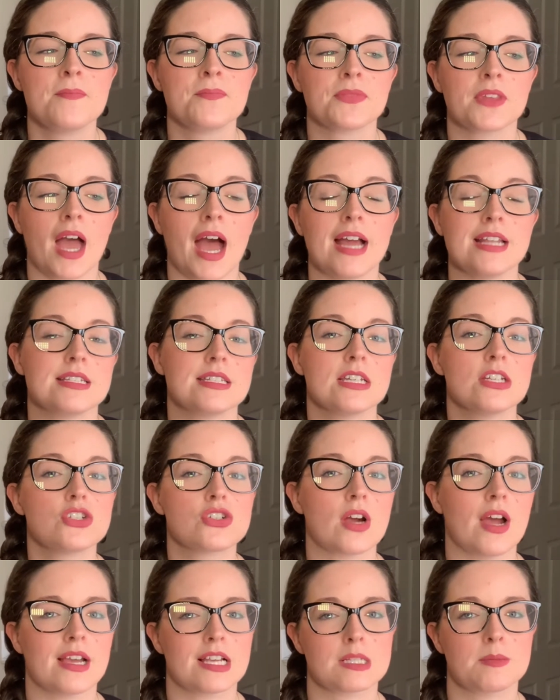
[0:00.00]
I did
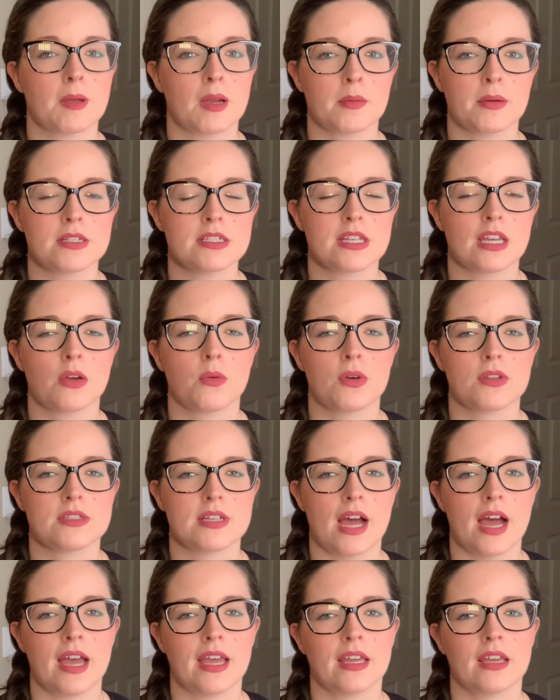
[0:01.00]
try experimenting with
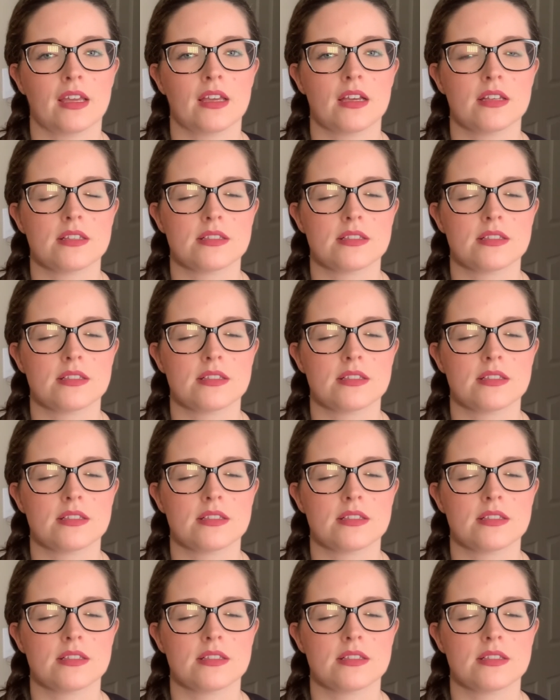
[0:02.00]
dyeing